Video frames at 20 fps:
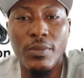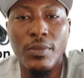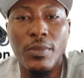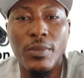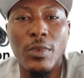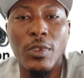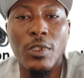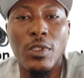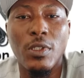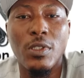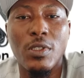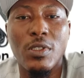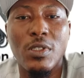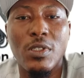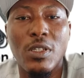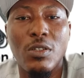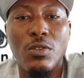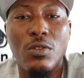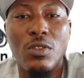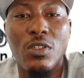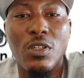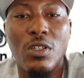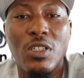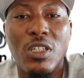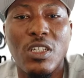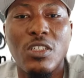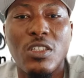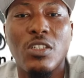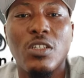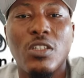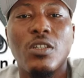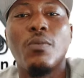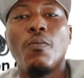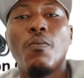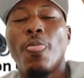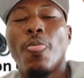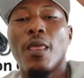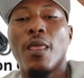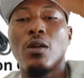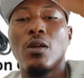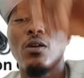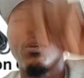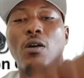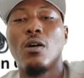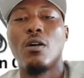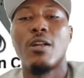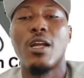It's a good suggestion. All right.